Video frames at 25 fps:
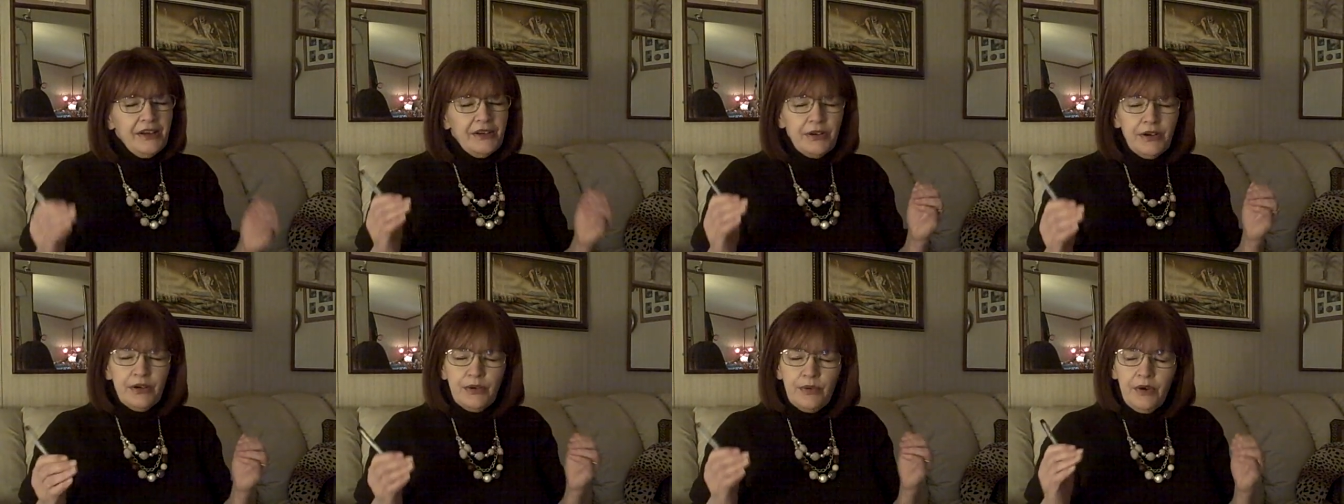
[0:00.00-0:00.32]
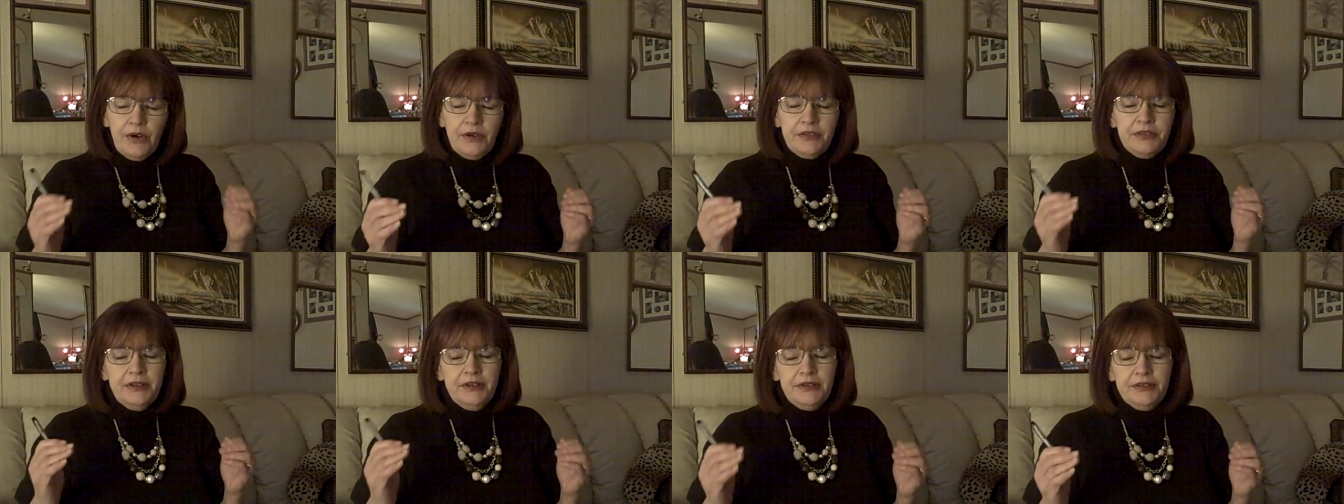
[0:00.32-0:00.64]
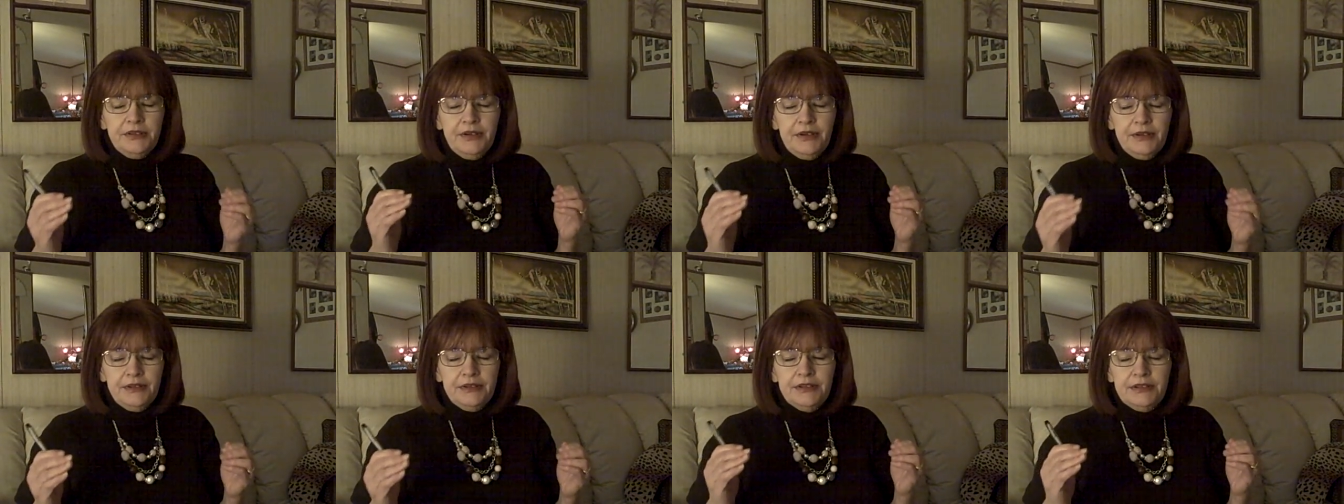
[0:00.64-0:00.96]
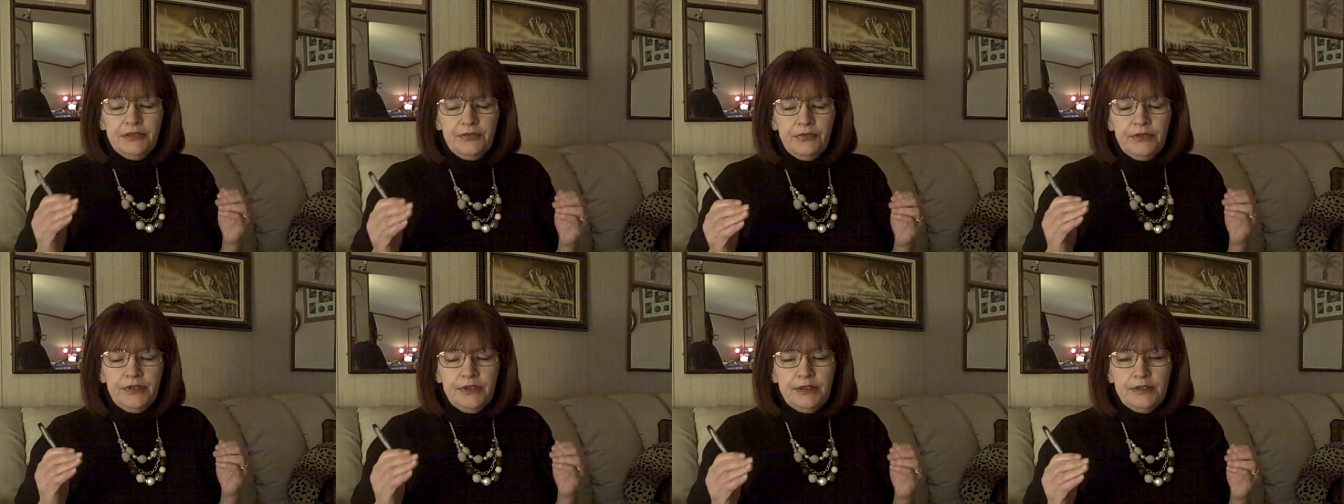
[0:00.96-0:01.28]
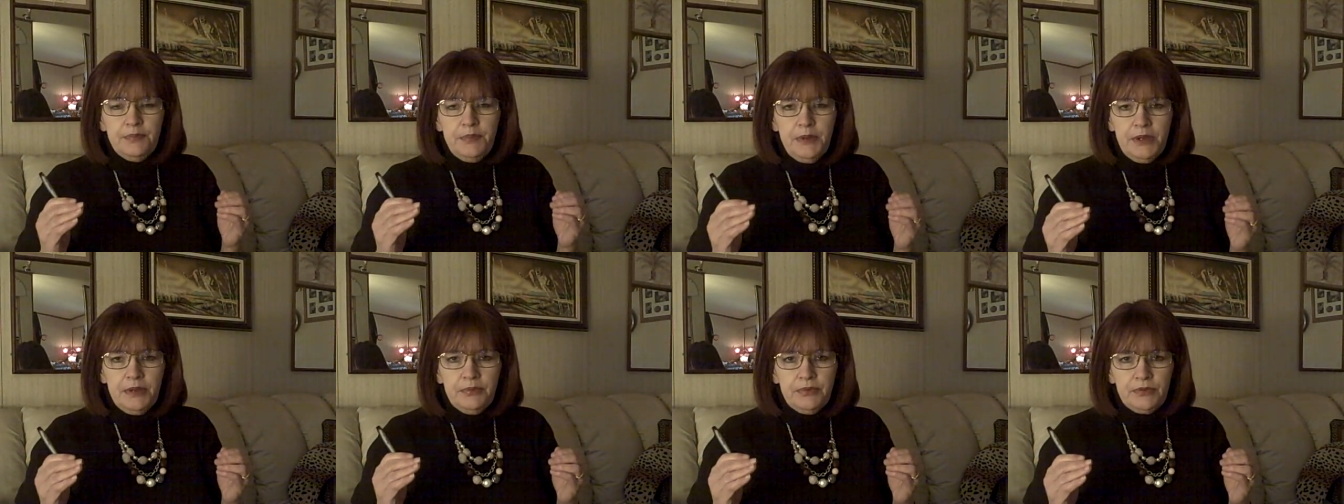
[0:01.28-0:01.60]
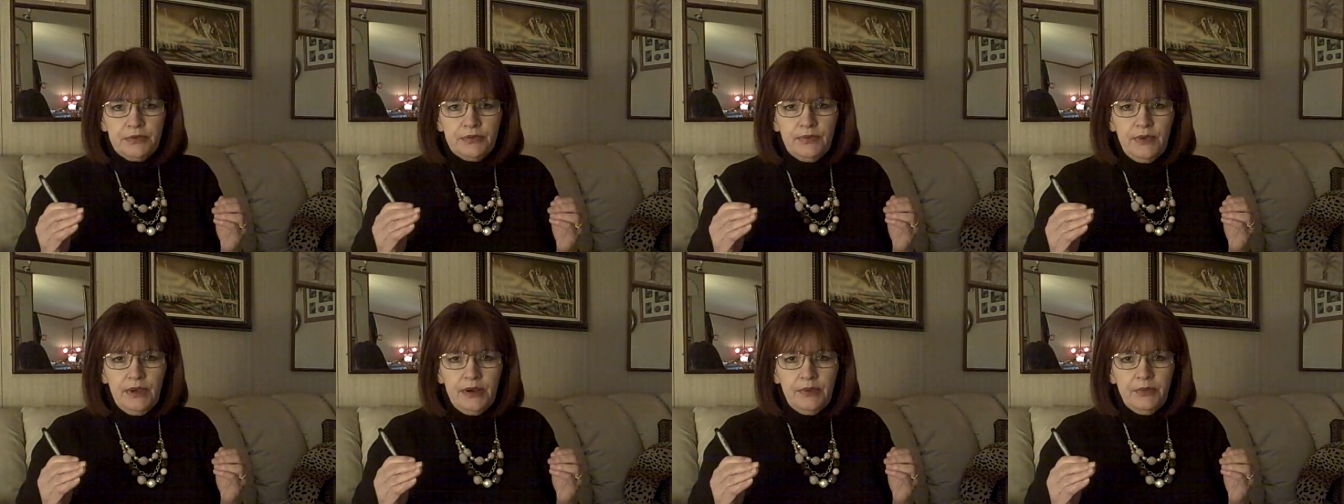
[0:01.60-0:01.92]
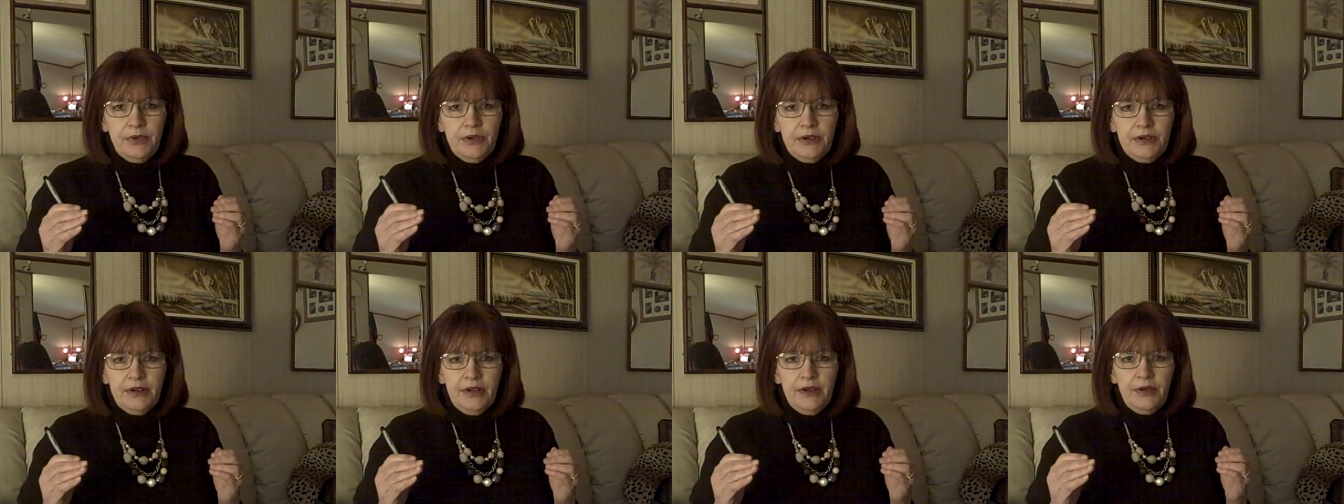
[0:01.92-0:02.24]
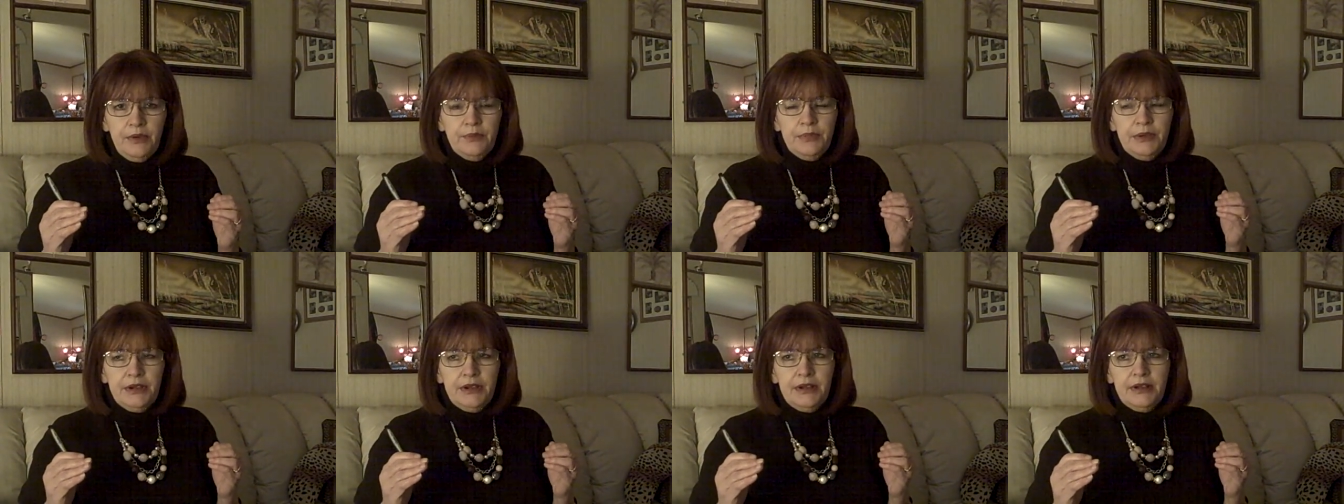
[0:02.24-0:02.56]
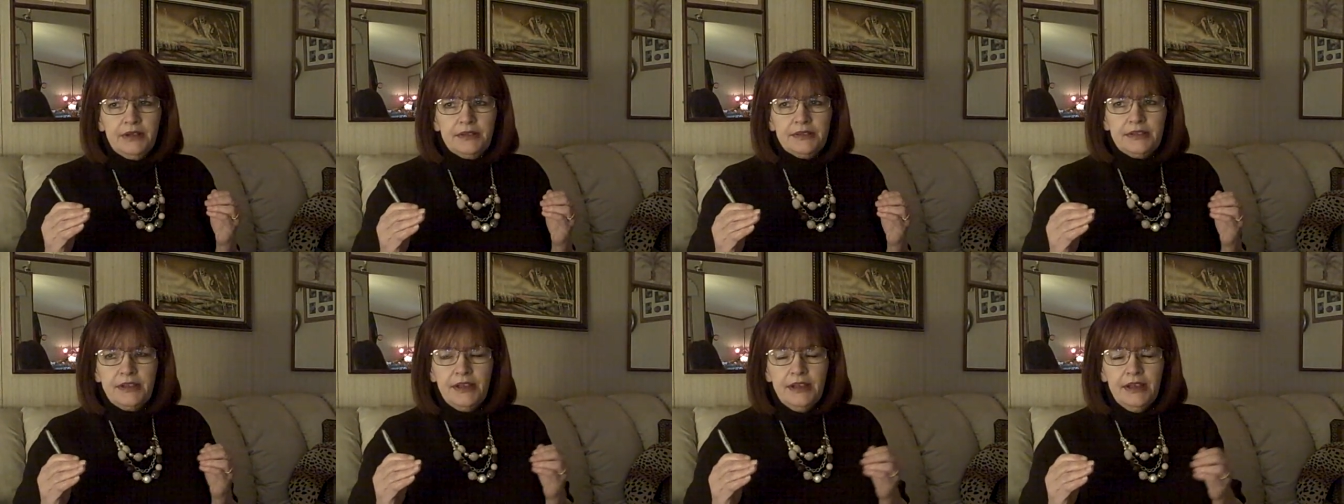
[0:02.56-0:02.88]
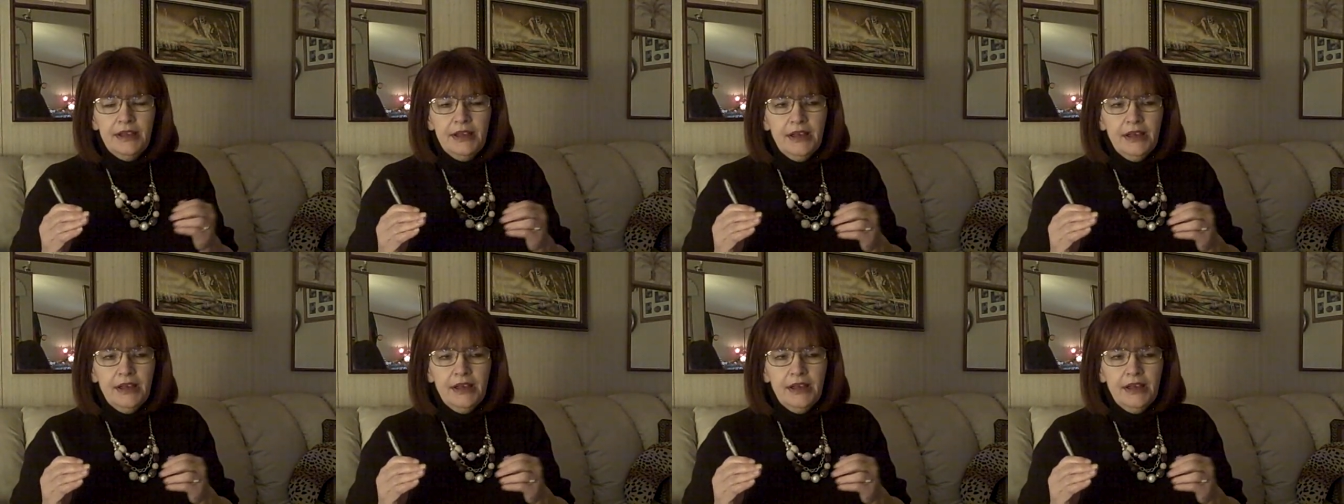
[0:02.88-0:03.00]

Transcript: Who are the attorneys for these people? Is what I want to know because